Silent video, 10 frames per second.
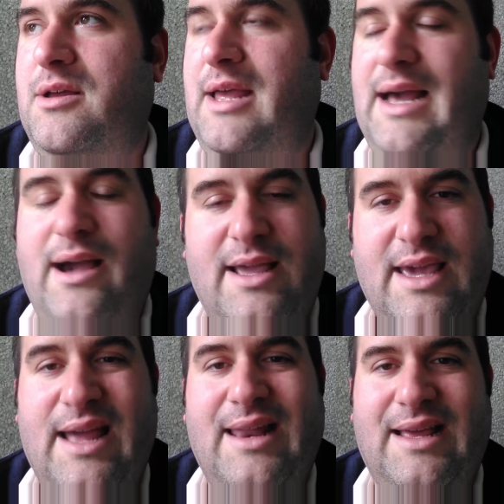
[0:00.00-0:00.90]
And
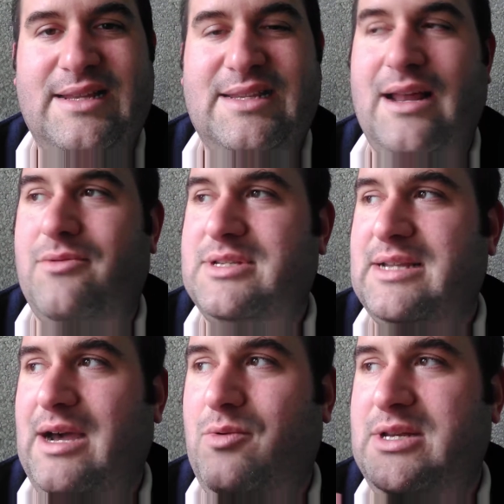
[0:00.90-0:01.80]
and as I said,
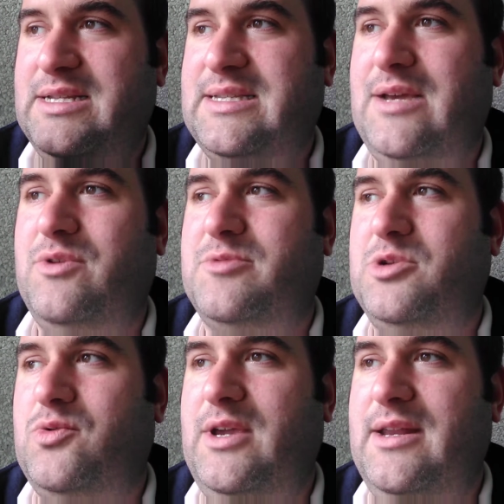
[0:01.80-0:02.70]
I would distinguish
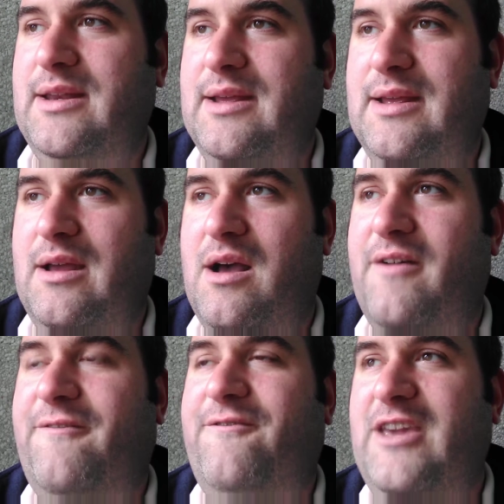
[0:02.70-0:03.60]
between a
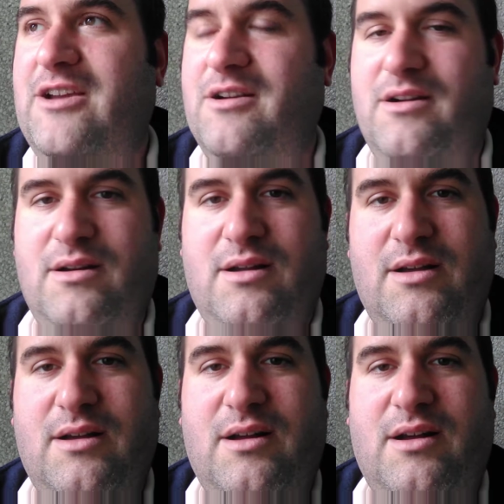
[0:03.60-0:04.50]
fear,
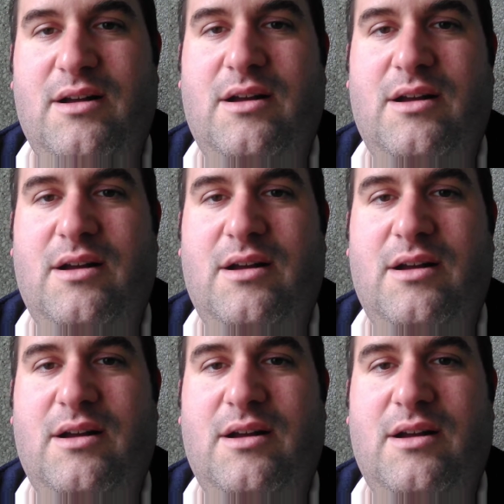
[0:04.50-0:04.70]
an